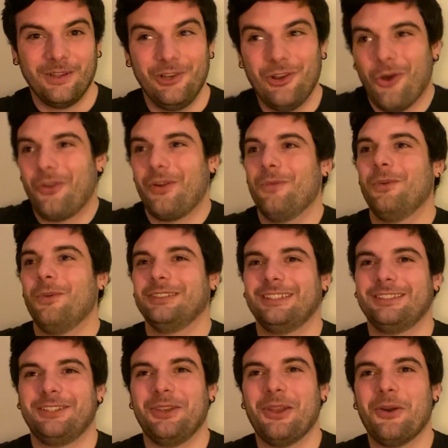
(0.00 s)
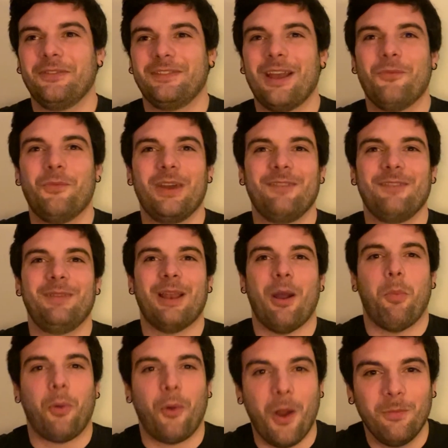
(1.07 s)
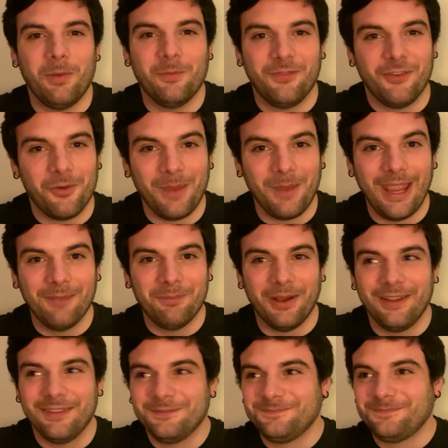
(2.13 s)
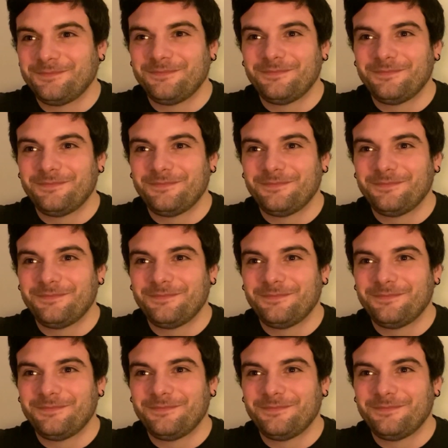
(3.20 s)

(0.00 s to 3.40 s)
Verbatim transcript: Lauren wanted to know if that would have been a problem for me, but